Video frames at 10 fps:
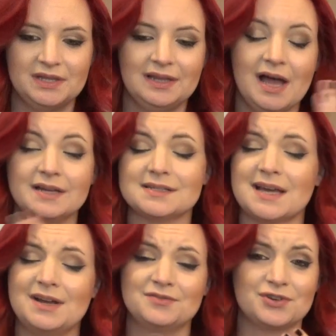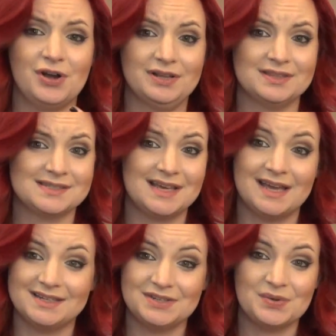line is kind of drawn in the
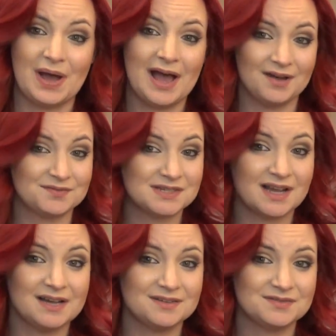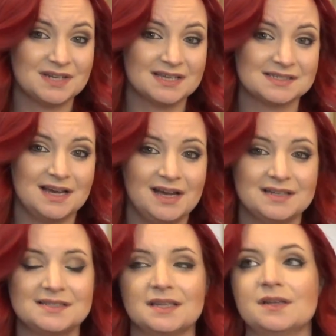sand and you have to kind of take
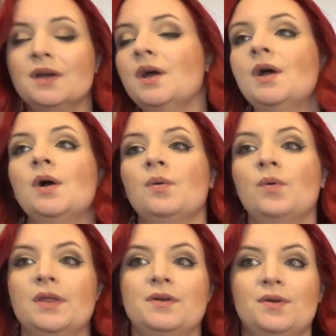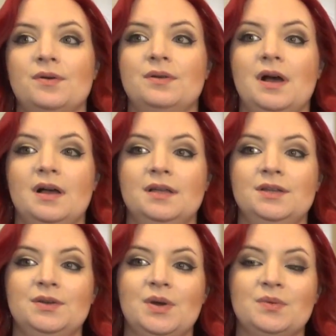sides on whether or not,
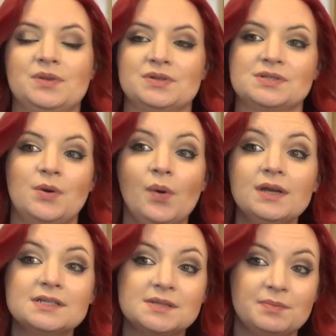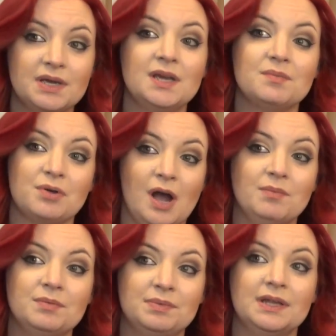you know, there's going to be
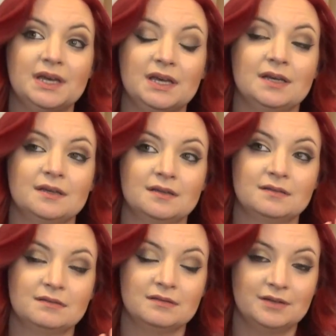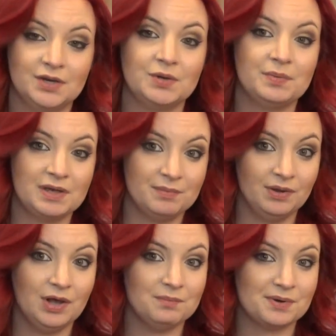probably good
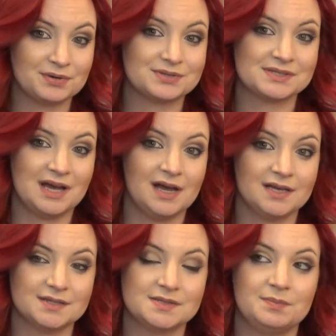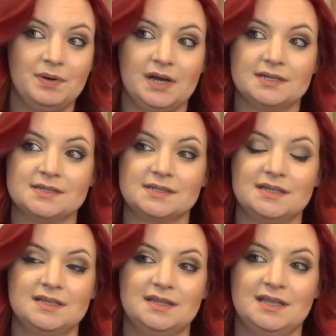people on both sides, but
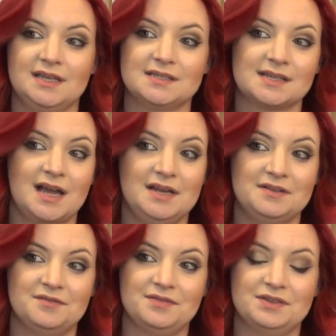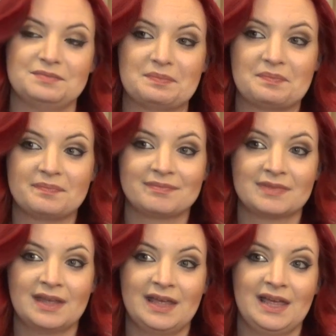it's kind of
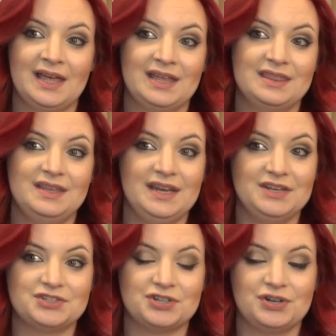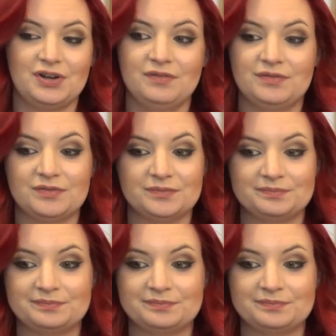the nature of